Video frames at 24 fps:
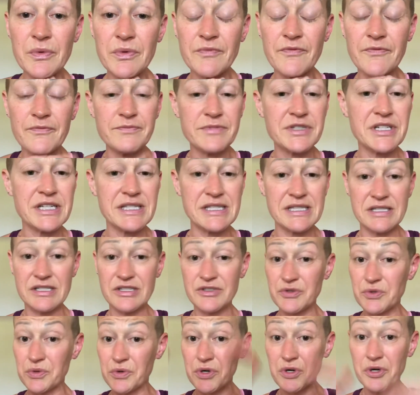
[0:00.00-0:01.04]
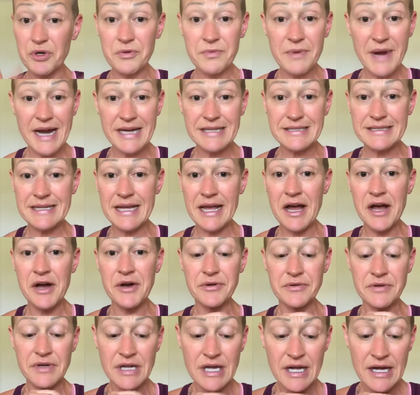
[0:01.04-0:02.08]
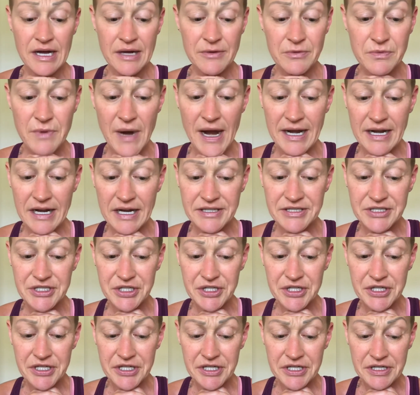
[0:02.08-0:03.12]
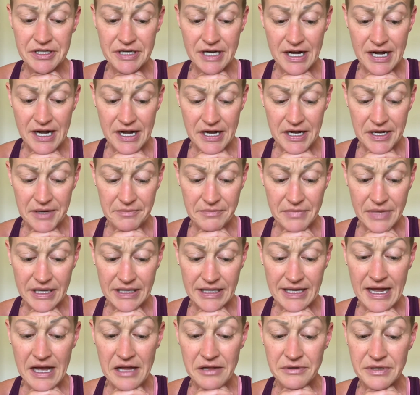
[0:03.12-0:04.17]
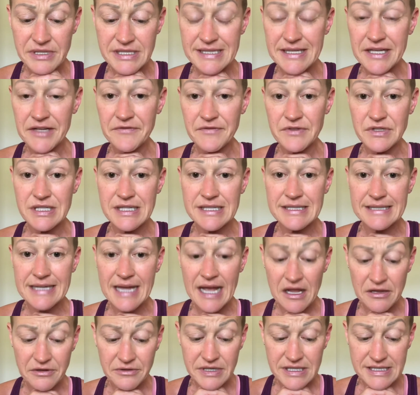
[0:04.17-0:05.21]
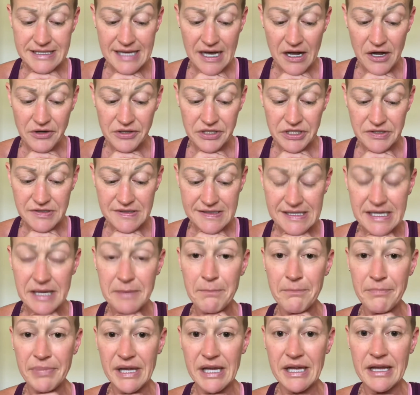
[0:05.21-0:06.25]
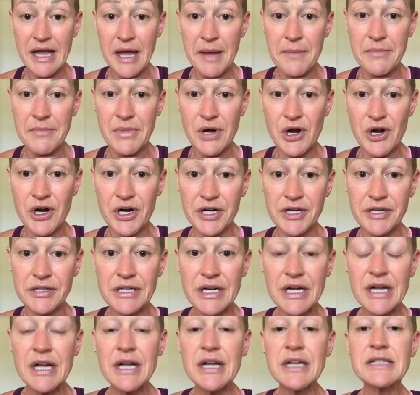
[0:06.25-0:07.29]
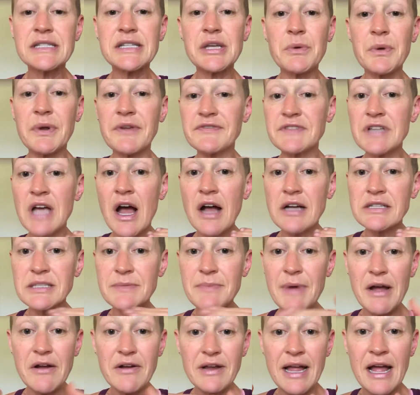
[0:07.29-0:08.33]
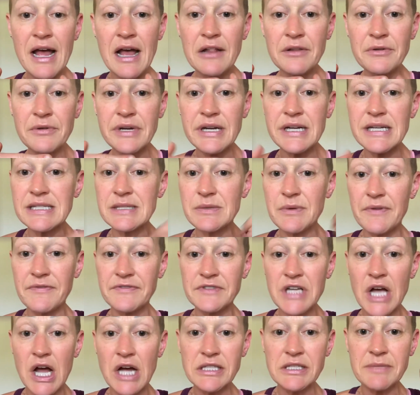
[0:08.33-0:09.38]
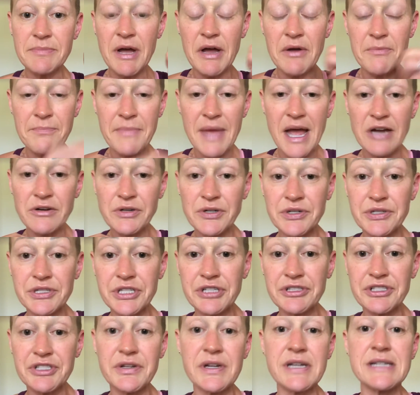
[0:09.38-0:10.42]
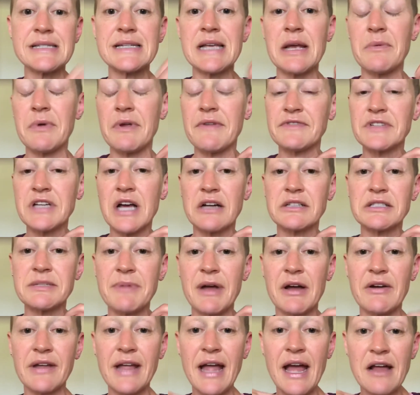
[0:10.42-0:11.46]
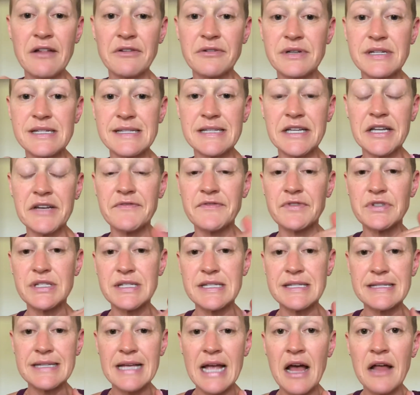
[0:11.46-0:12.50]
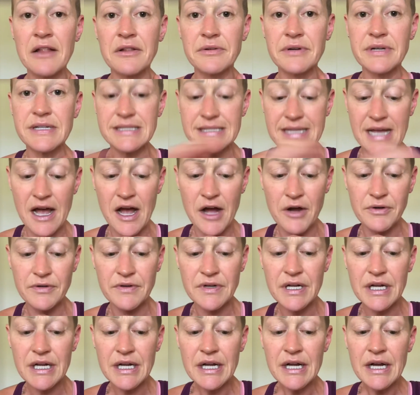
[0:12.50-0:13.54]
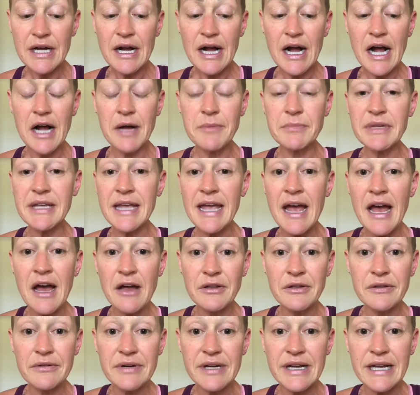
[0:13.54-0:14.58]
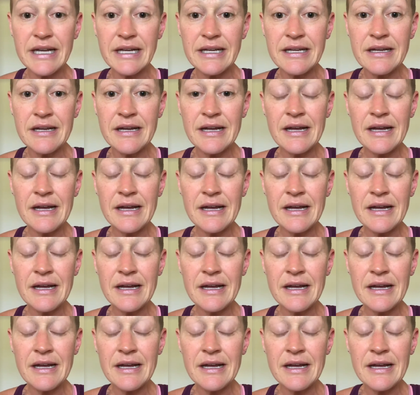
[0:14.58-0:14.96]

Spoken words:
just scroll right down, right under calories in versus calories out, you'll see BMR. So we've talked about calories, we've talked about macronutrients, and we've talked about calories in versus calories out. A calorie